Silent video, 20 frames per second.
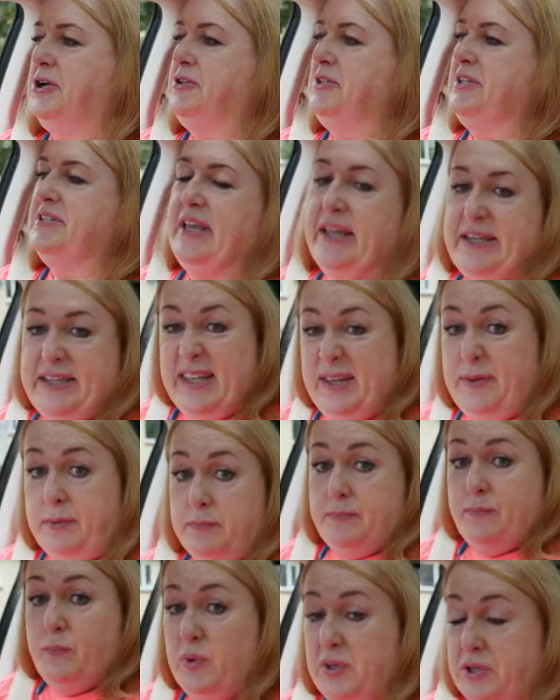on the settee
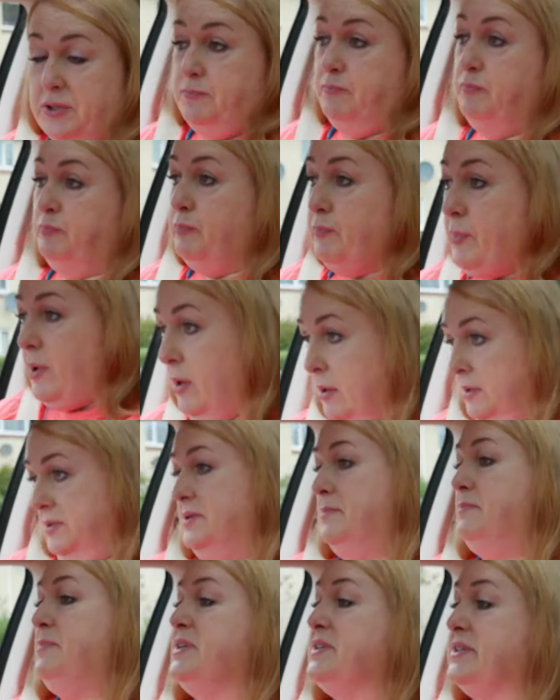with
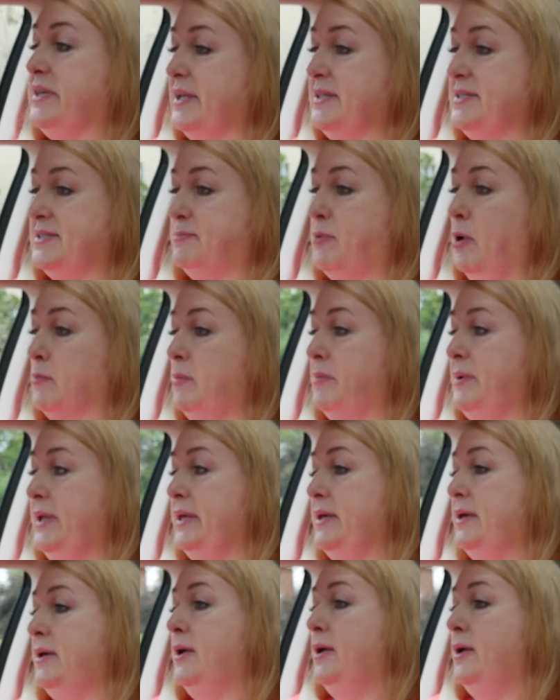some biscuits, probably,